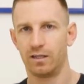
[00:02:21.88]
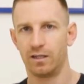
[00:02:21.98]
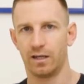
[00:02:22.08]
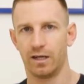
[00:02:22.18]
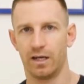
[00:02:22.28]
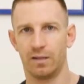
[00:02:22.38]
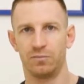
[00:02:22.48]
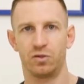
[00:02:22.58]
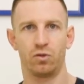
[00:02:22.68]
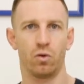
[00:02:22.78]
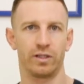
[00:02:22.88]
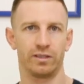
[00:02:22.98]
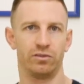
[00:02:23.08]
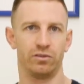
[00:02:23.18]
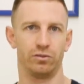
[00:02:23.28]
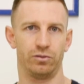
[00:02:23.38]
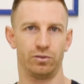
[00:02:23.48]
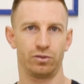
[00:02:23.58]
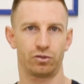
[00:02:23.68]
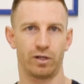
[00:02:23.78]
talking to
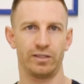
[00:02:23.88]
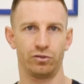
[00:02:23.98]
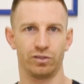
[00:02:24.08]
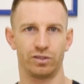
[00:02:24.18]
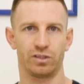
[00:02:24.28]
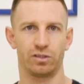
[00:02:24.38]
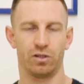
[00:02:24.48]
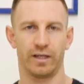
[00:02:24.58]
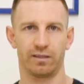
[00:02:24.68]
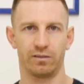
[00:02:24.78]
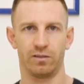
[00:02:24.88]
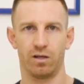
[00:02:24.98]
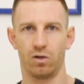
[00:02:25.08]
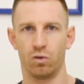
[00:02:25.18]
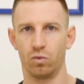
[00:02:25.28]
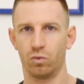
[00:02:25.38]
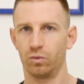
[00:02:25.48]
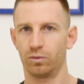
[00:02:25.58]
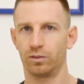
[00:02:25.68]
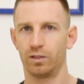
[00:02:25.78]
strangers, like the whole
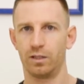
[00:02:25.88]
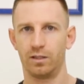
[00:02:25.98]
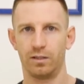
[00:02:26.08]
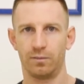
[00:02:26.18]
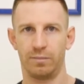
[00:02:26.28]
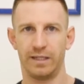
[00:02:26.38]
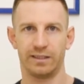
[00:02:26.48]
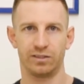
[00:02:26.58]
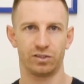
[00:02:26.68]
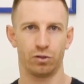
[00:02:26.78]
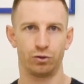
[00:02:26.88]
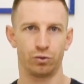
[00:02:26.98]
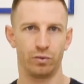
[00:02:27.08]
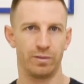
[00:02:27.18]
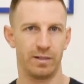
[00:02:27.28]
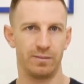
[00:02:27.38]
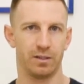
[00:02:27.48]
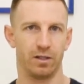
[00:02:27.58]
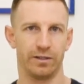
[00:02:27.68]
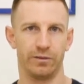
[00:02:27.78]
being social with
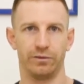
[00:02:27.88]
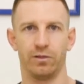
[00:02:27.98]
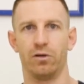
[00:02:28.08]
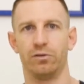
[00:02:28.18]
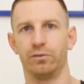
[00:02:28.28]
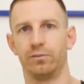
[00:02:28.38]
people I don't know.